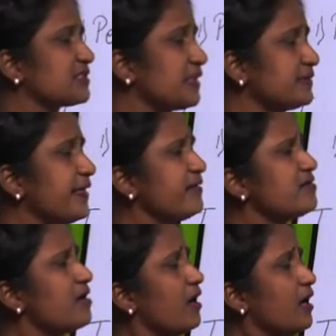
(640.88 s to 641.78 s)
Then,
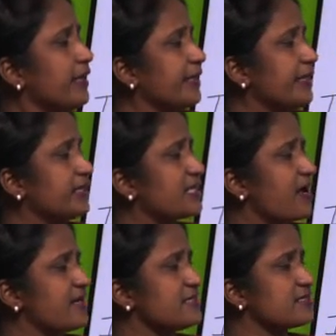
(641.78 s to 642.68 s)

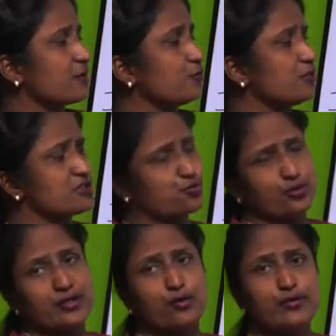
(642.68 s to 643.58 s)
Neeta is a good
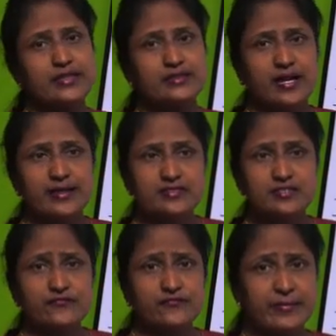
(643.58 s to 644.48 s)
student. Now, Neeta is
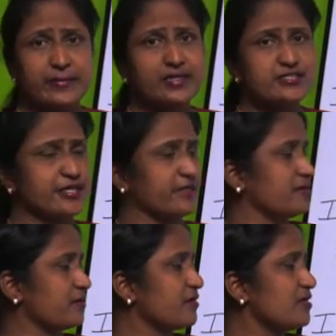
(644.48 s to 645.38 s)
a female
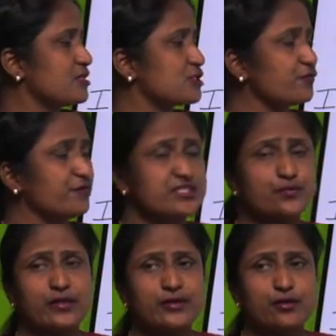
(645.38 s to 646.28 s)
gender. So, which
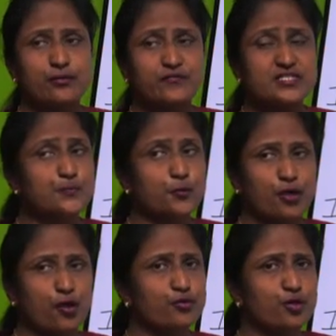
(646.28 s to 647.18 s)

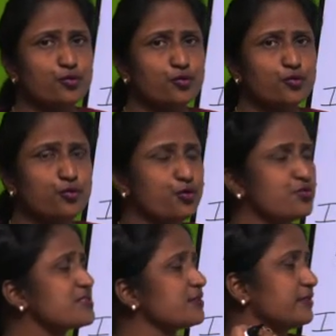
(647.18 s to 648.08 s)
pronoun you are going to
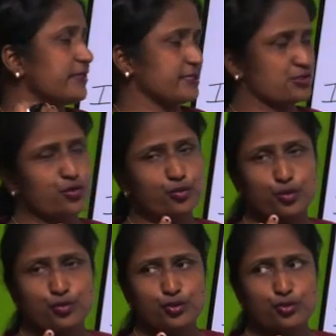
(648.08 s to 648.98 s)
use? Yes, you are
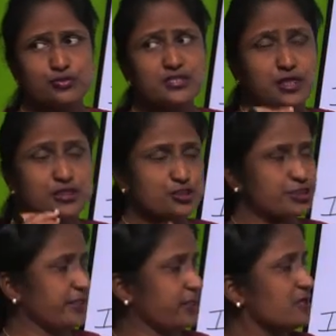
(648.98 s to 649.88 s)
going to use
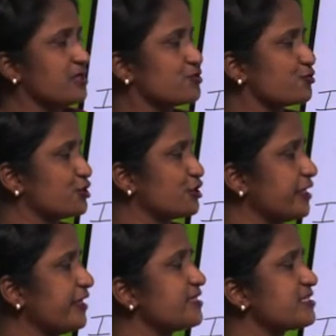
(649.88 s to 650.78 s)
she. So,
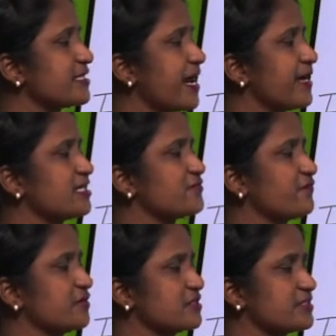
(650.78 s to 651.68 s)
she stands
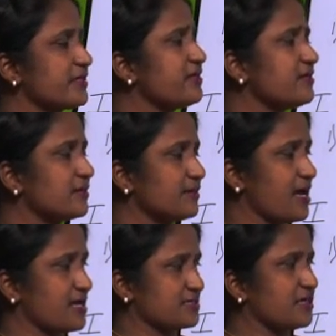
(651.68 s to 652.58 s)
first in
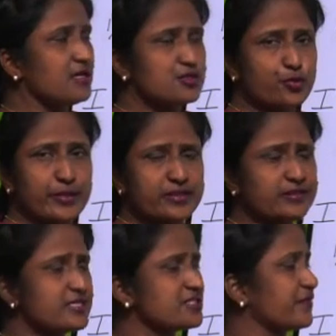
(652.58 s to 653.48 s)
class. So, in
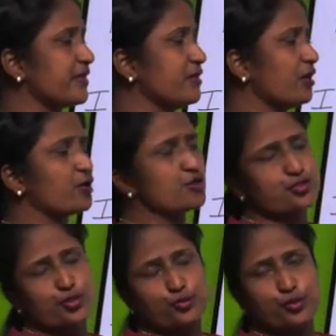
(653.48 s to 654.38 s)
this way, here also
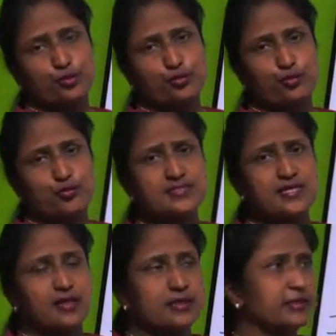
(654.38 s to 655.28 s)
you are going to use
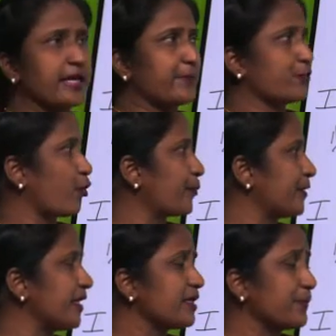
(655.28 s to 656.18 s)
the
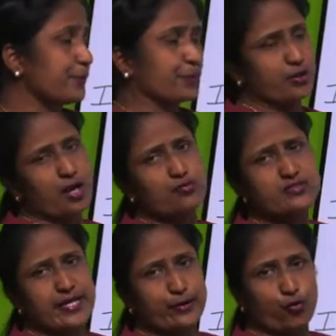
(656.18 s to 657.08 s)
appropriate pronouns
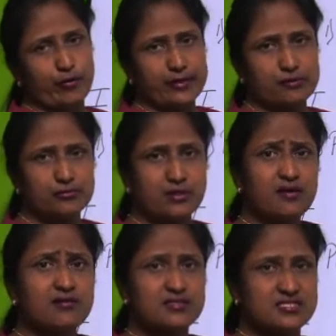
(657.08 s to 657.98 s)
according to
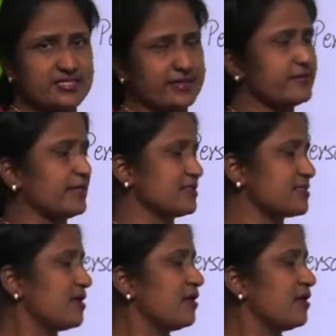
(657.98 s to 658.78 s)
the sentence.